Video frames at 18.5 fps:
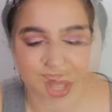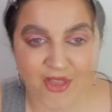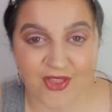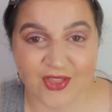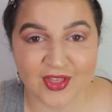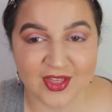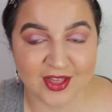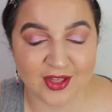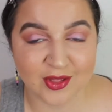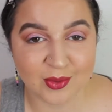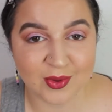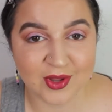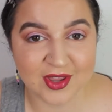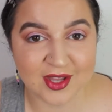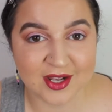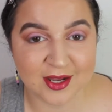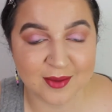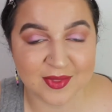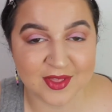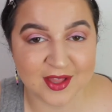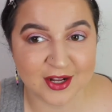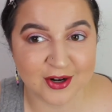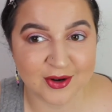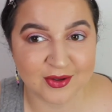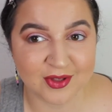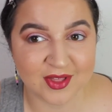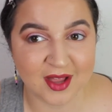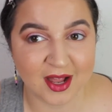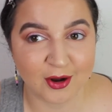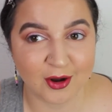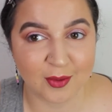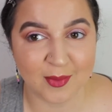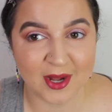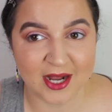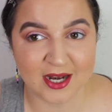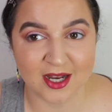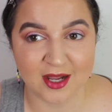This is what the lipstick looks like on
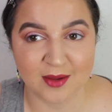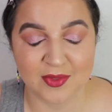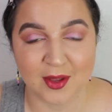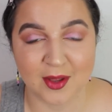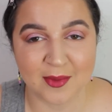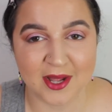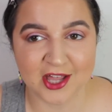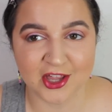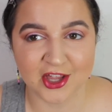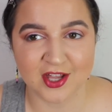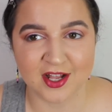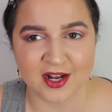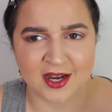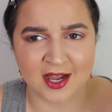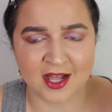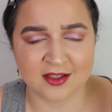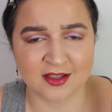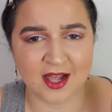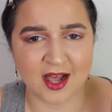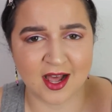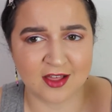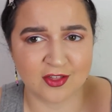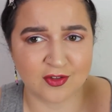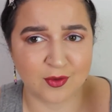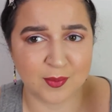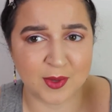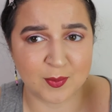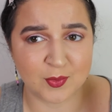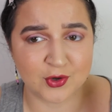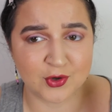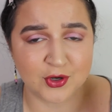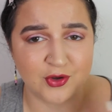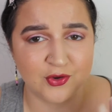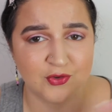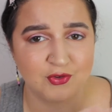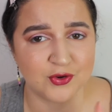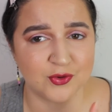my lips. I'm actually glad the eyes are a bit more
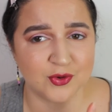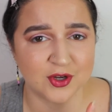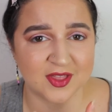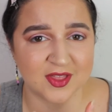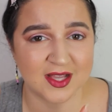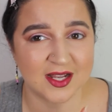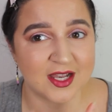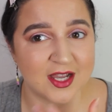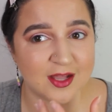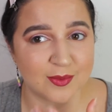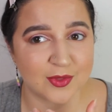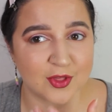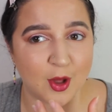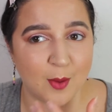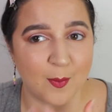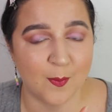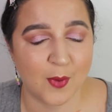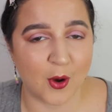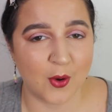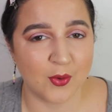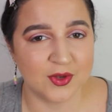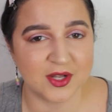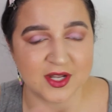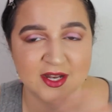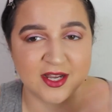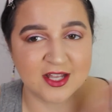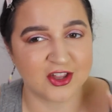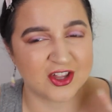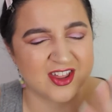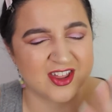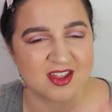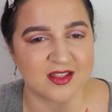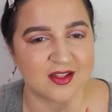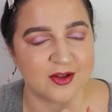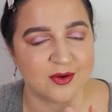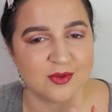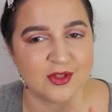neutral because the lips are bold and they just
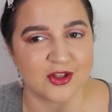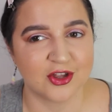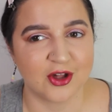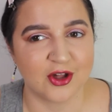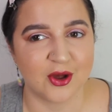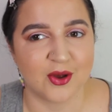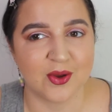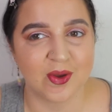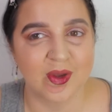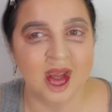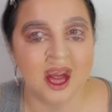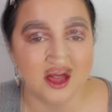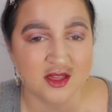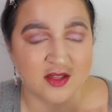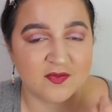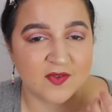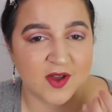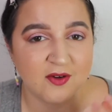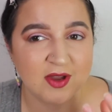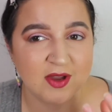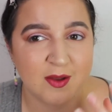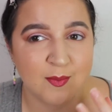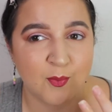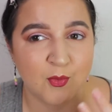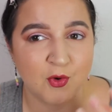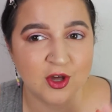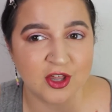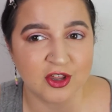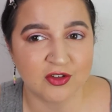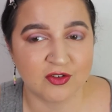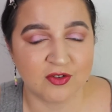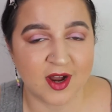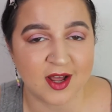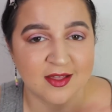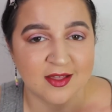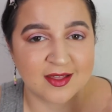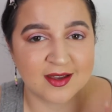steal the show. It's a very
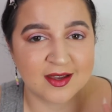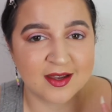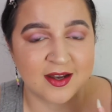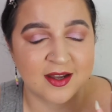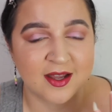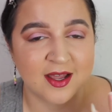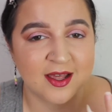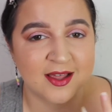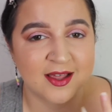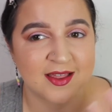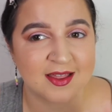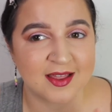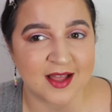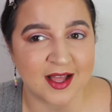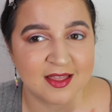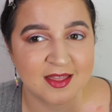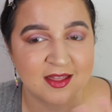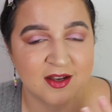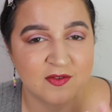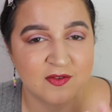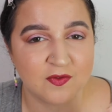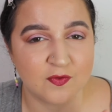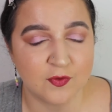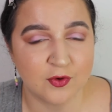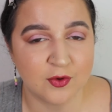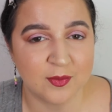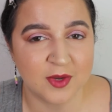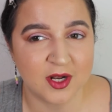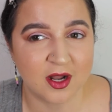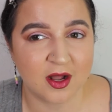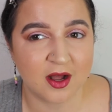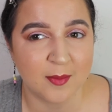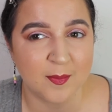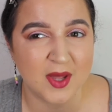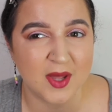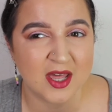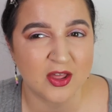moisturising satin formula,
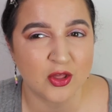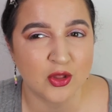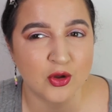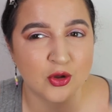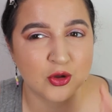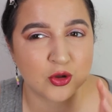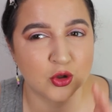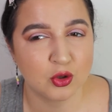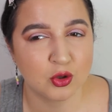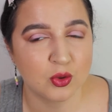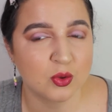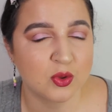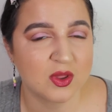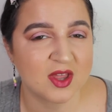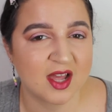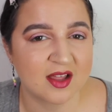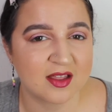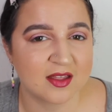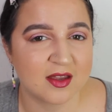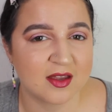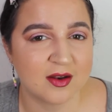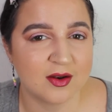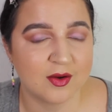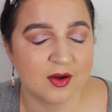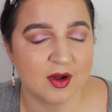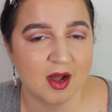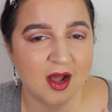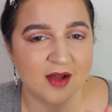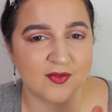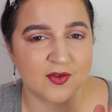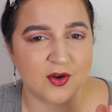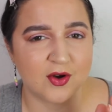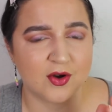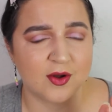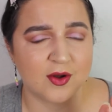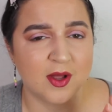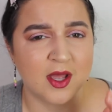but it's not too satin. I've
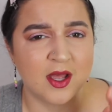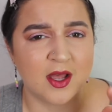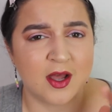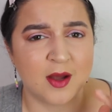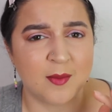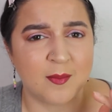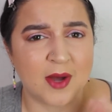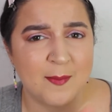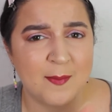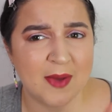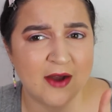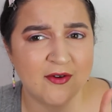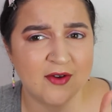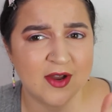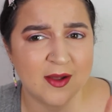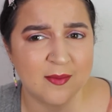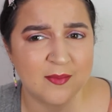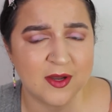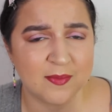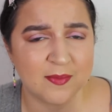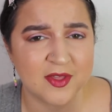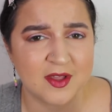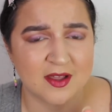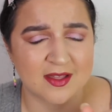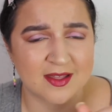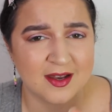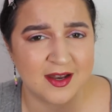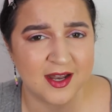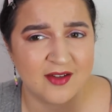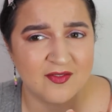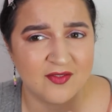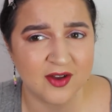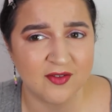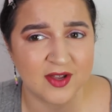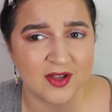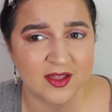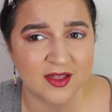got my Barry M lipsticks and they're
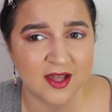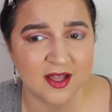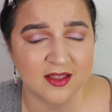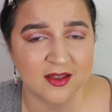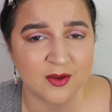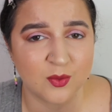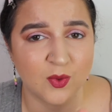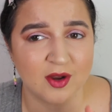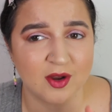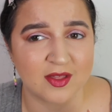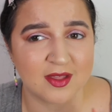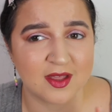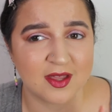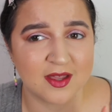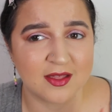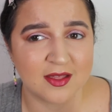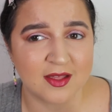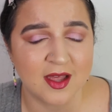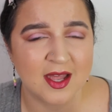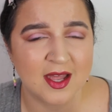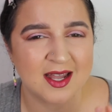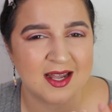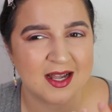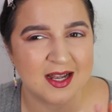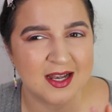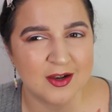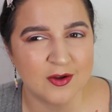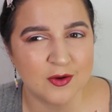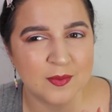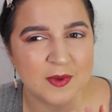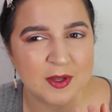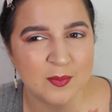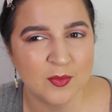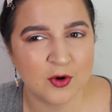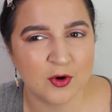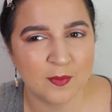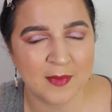very satin, whereas these are a little bit
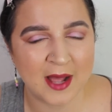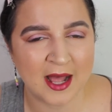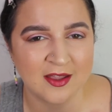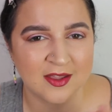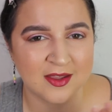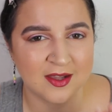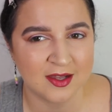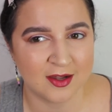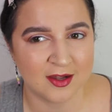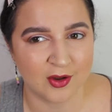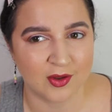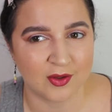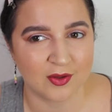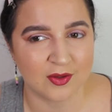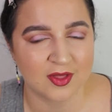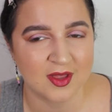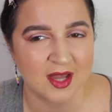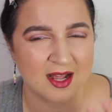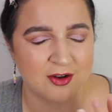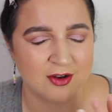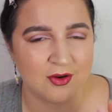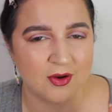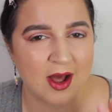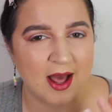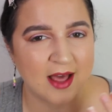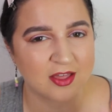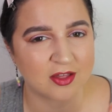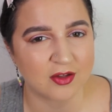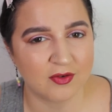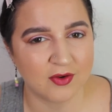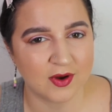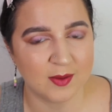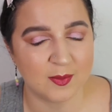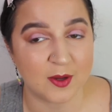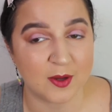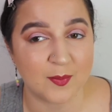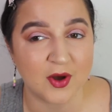more matte than those, like not as
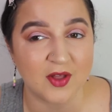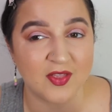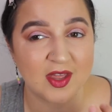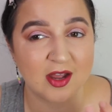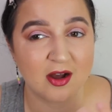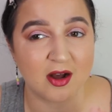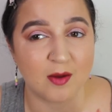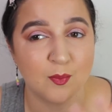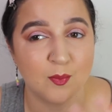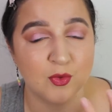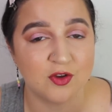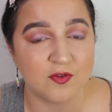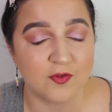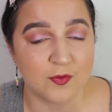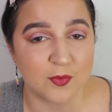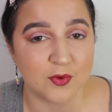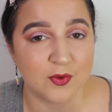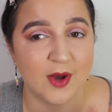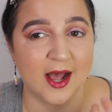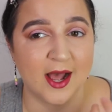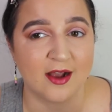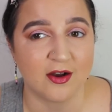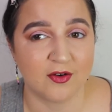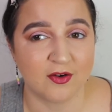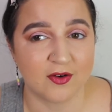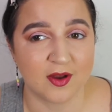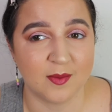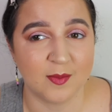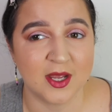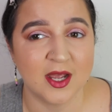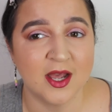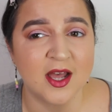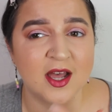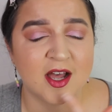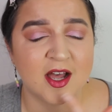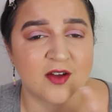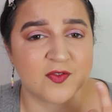creamy, but they are movable and creamy.
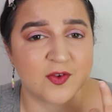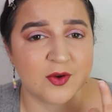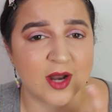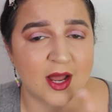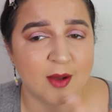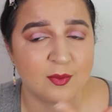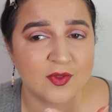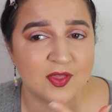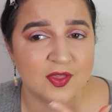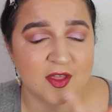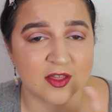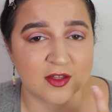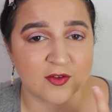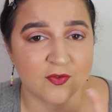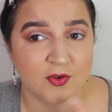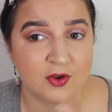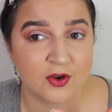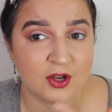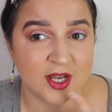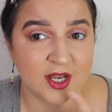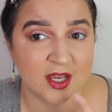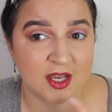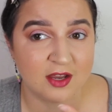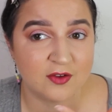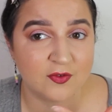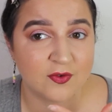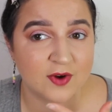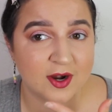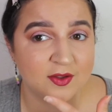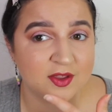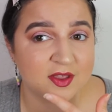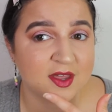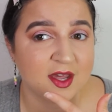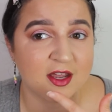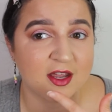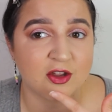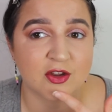I feel like with this, if you're going to eat throughout the
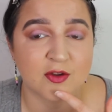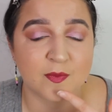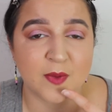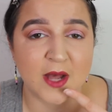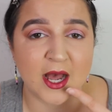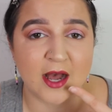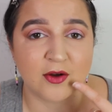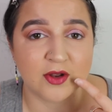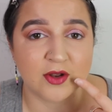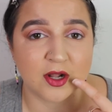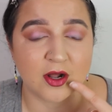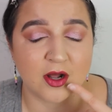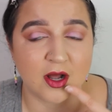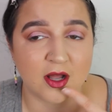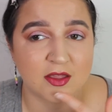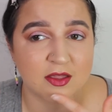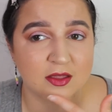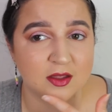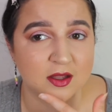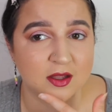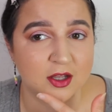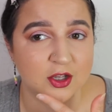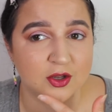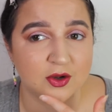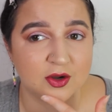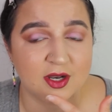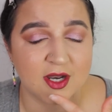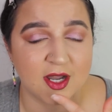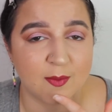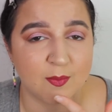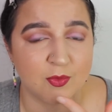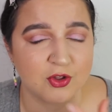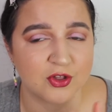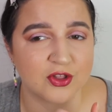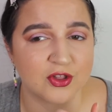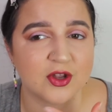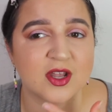day, you should powder under your lip
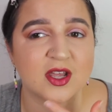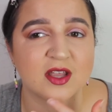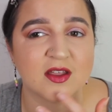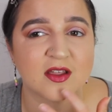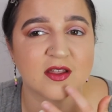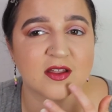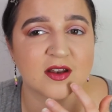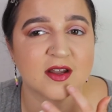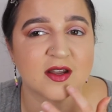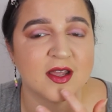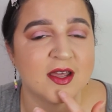just so that it doesn't